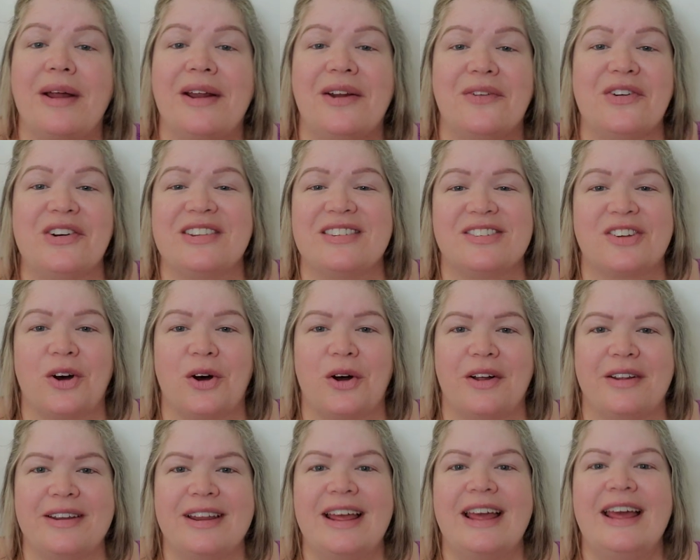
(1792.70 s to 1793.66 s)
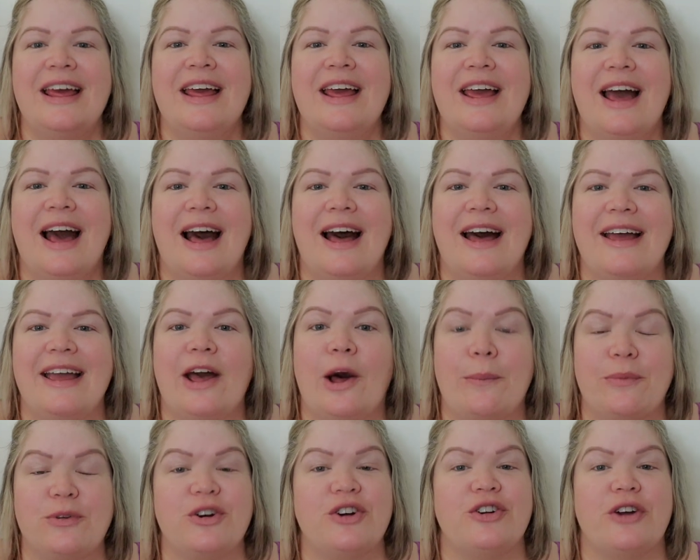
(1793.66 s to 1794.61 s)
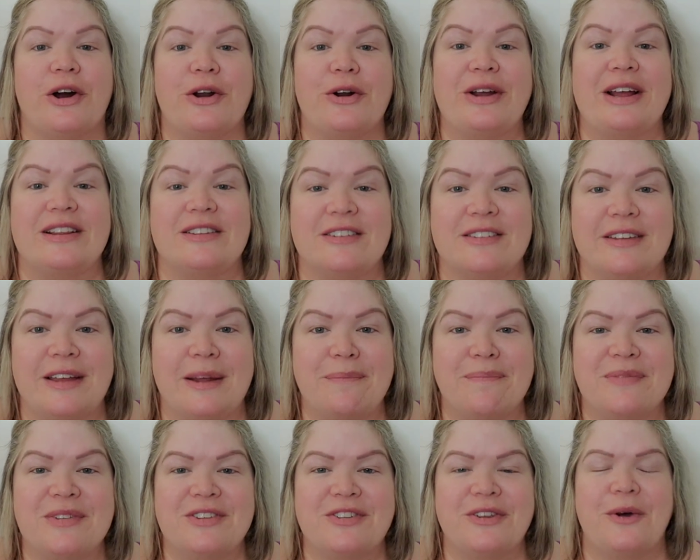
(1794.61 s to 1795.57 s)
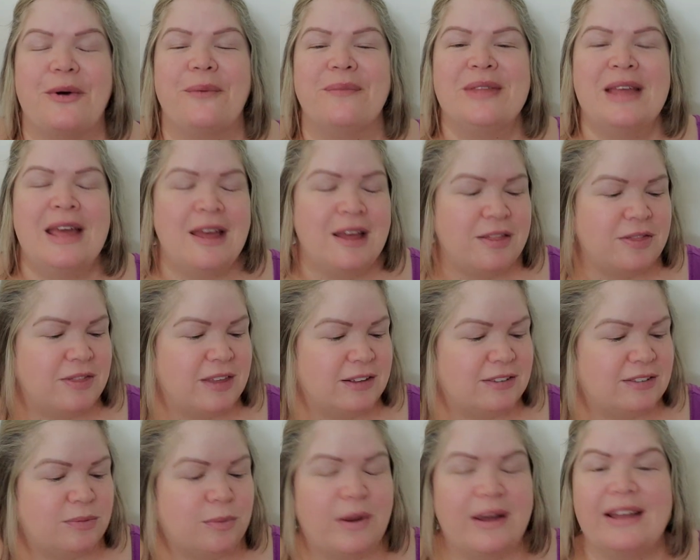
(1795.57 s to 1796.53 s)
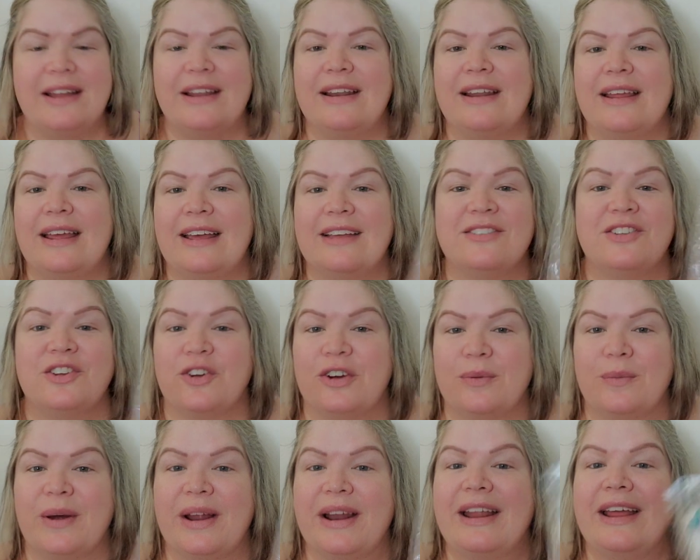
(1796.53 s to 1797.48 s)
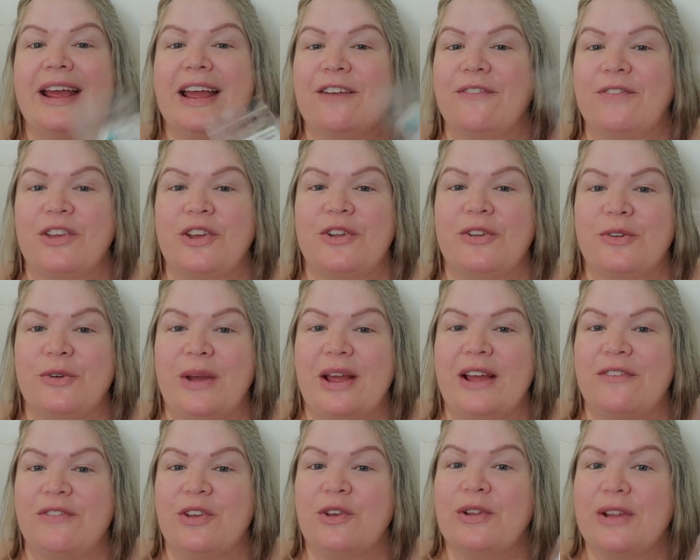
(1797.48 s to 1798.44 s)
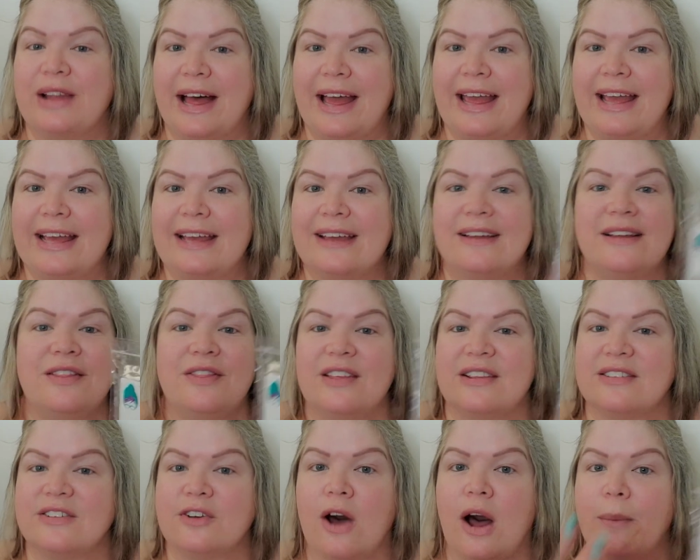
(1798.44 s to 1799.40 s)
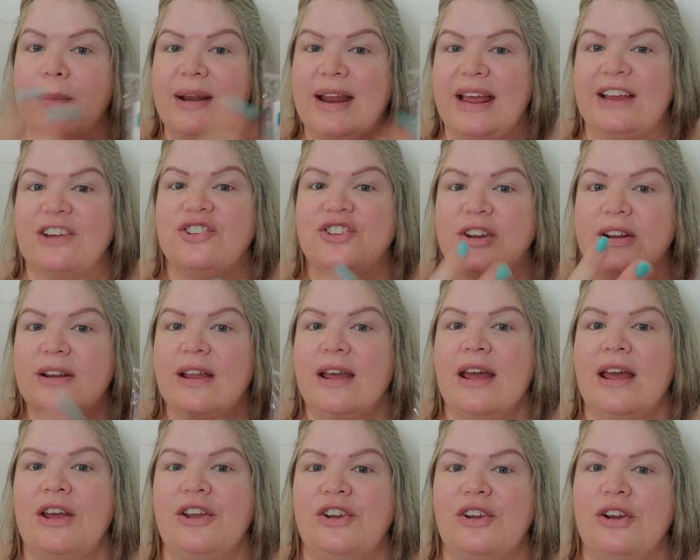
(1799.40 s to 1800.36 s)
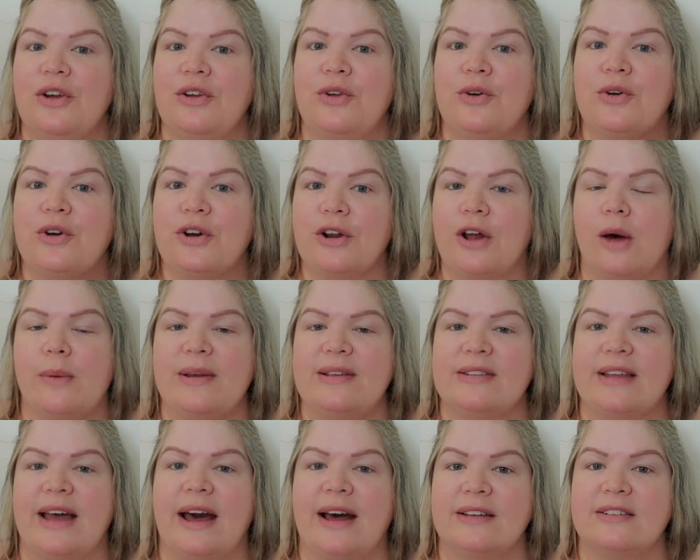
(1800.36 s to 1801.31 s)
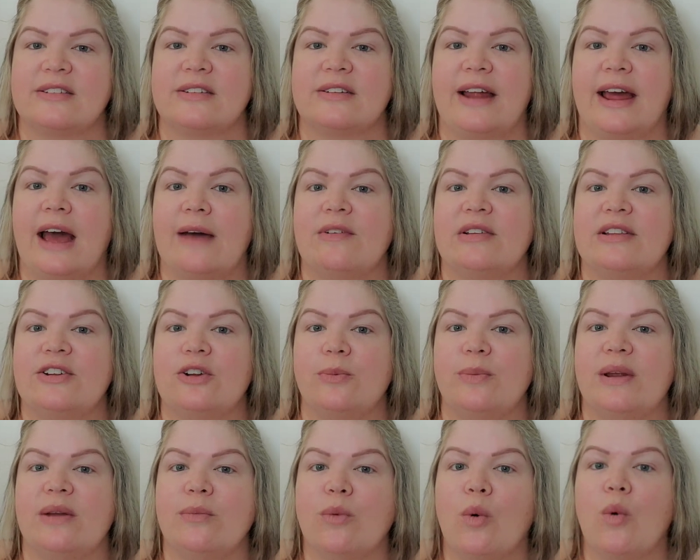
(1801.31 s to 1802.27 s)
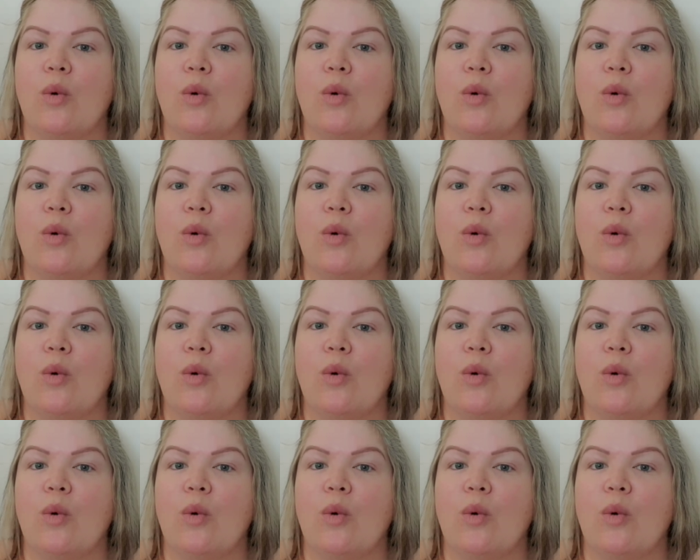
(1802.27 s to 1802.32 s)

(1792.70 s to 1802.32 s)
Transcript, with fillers: whatever it's called, uh, helped her daughter get to sleep. So this one is a good one. If you if you like this combination, you know, you could always ask to have a little bit